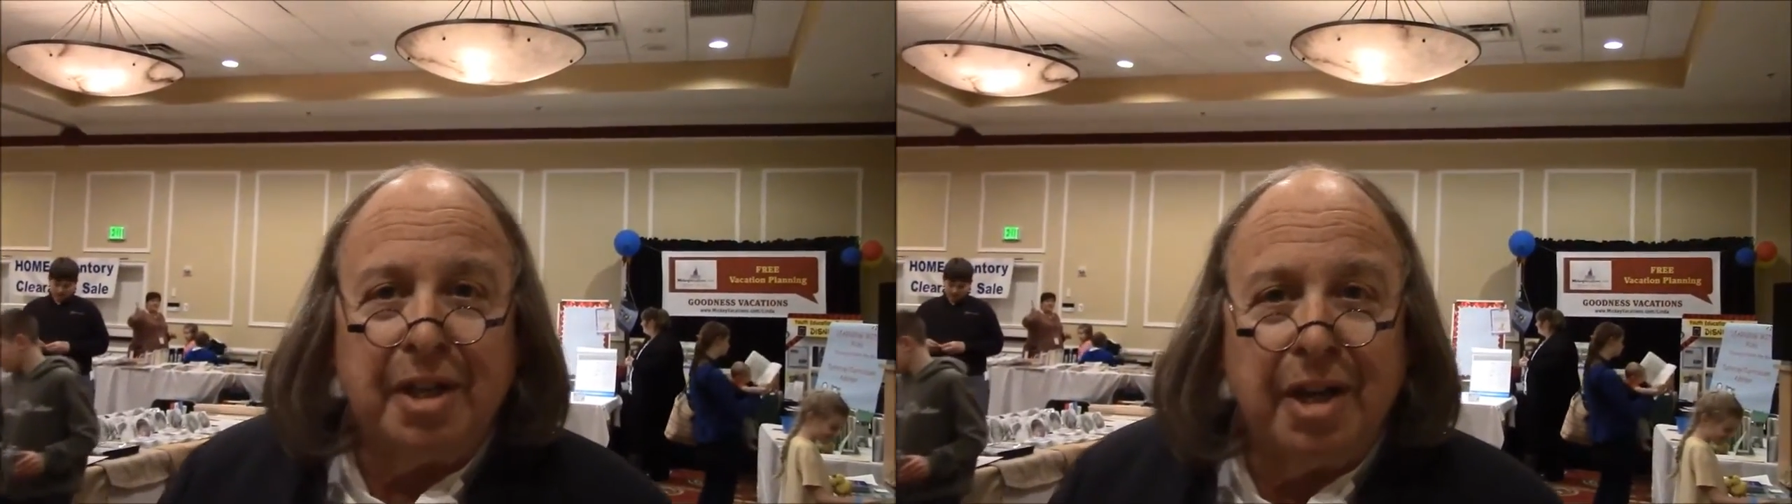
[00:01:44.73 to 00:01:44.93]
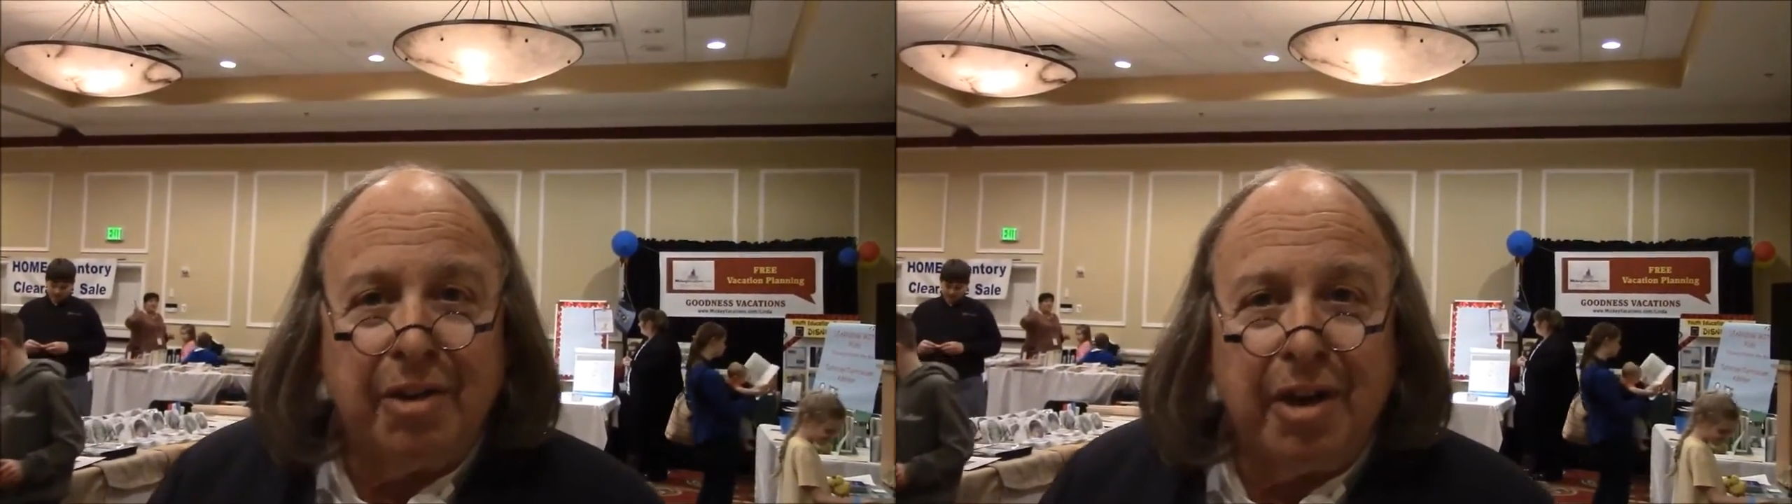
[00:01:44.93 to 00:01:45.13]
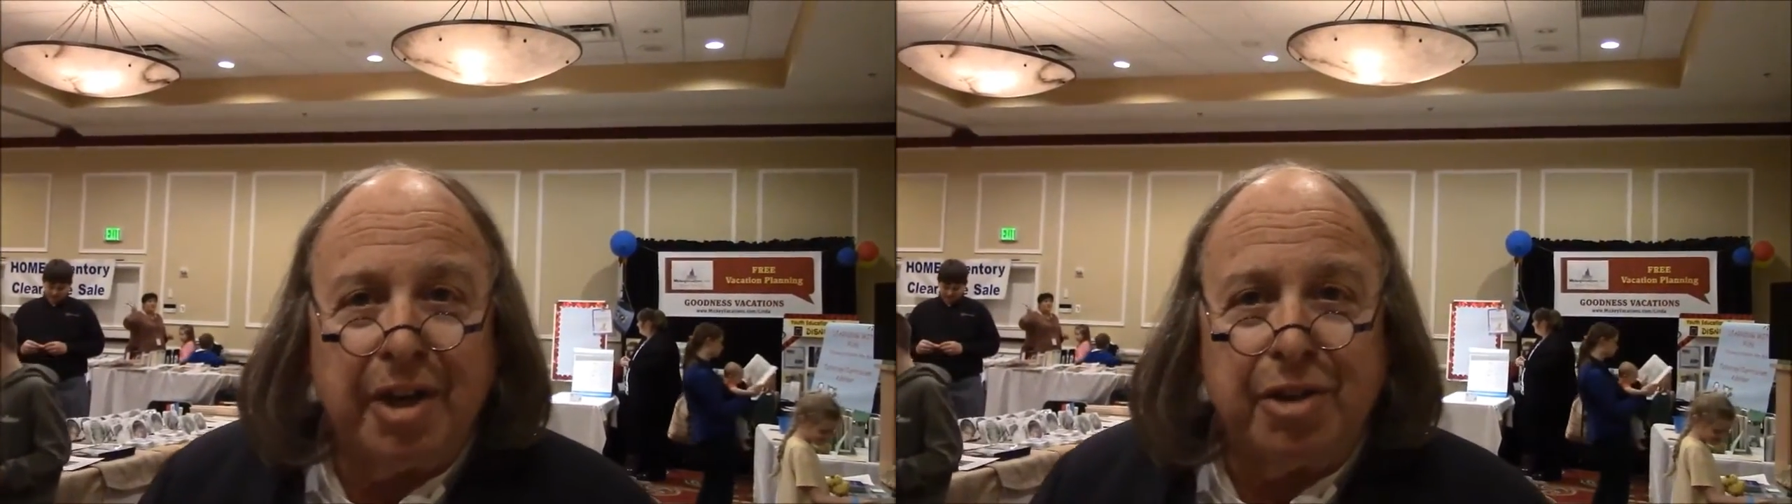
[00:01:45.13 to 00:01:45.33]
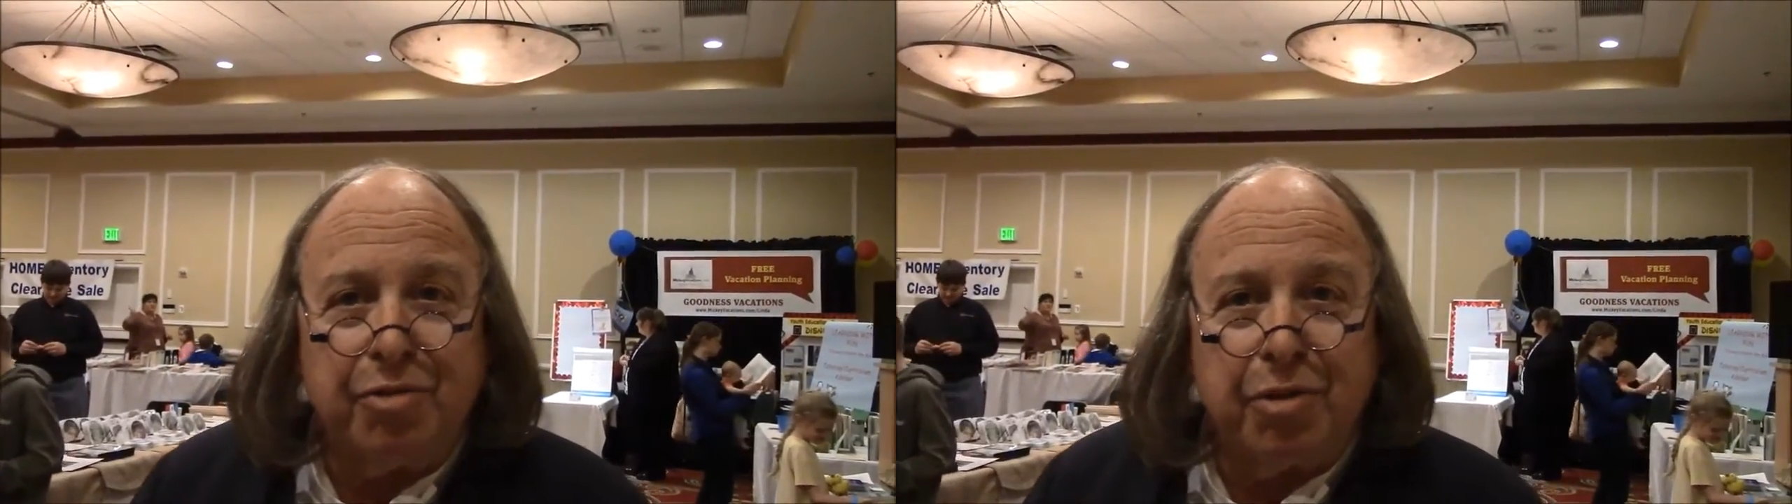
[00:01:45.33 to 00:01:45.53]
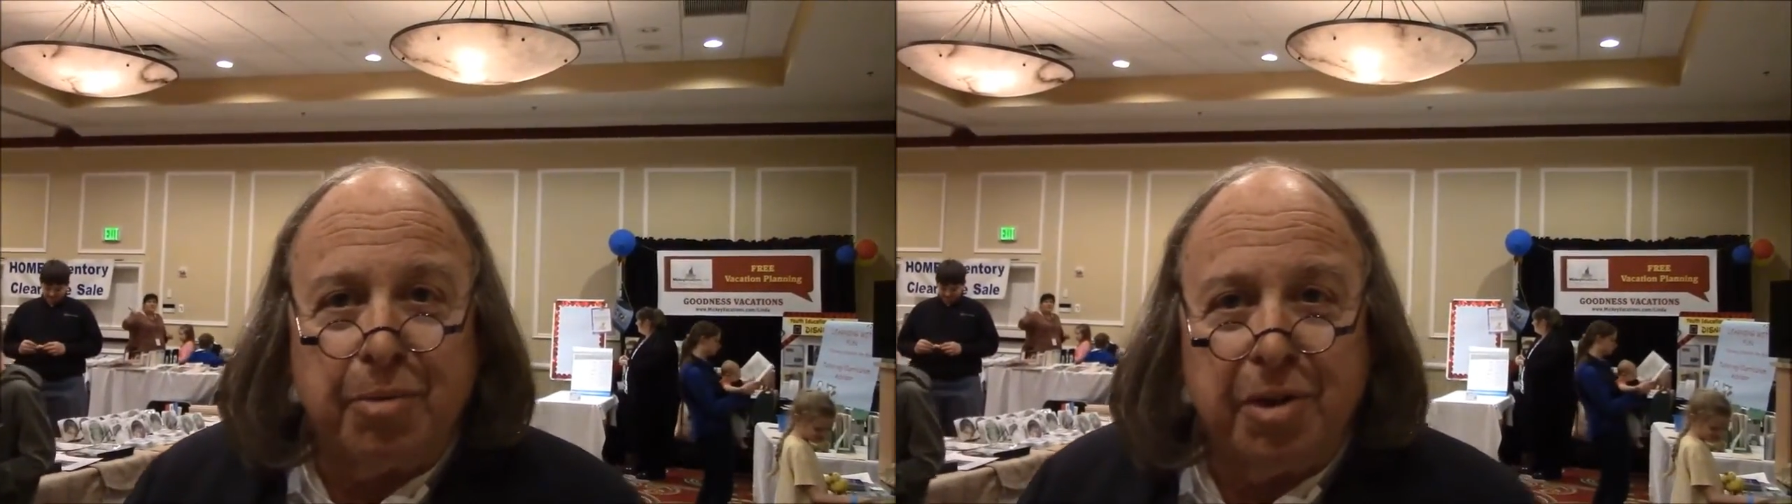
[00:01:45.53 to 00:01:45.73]
how I
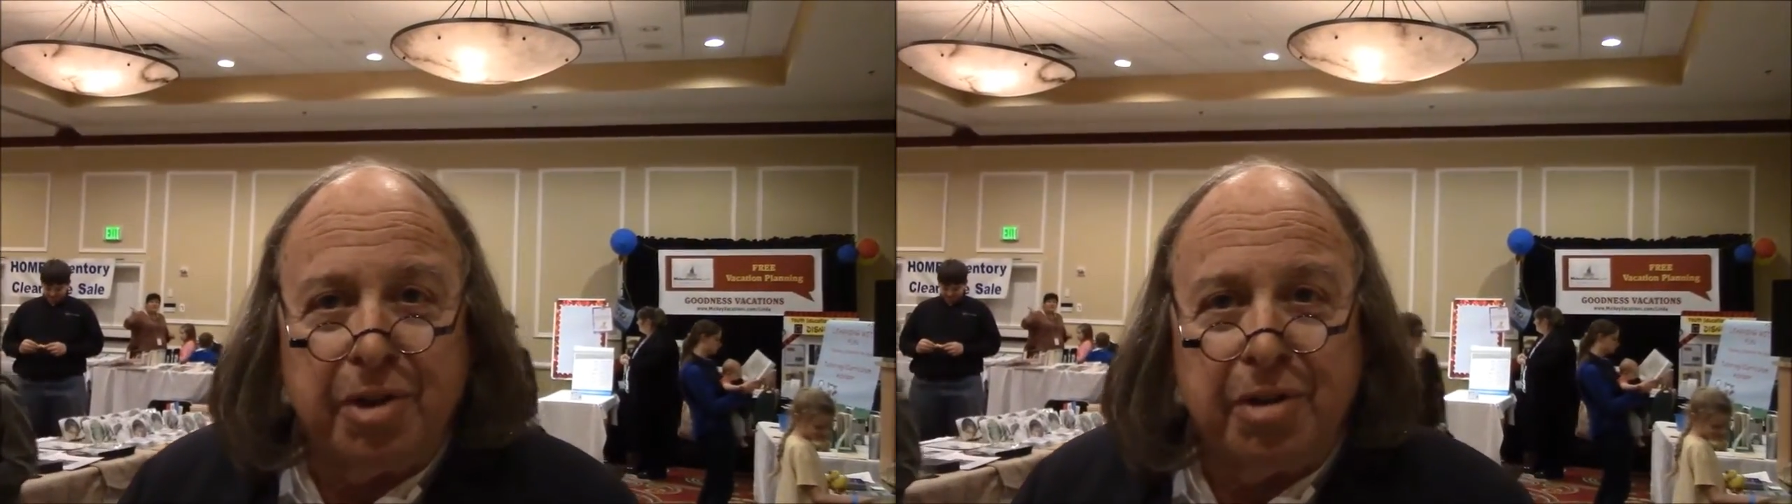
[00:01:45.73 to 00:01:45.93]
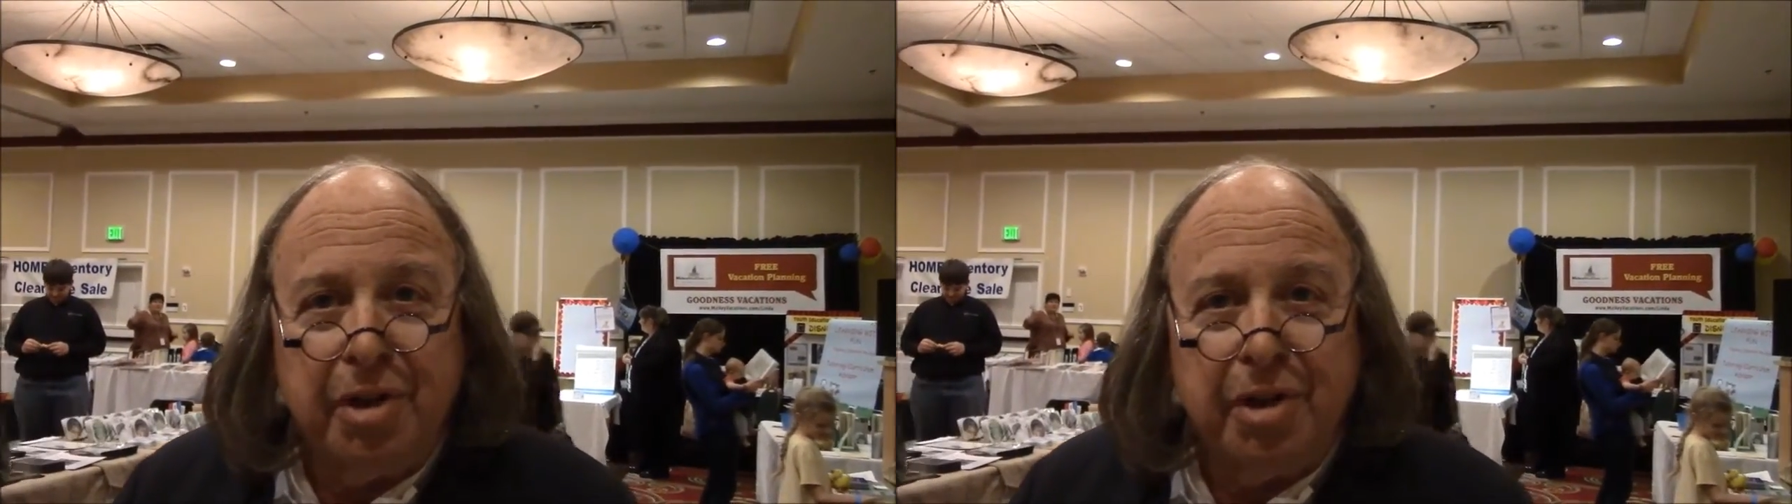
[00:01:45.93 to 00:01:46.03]
contributed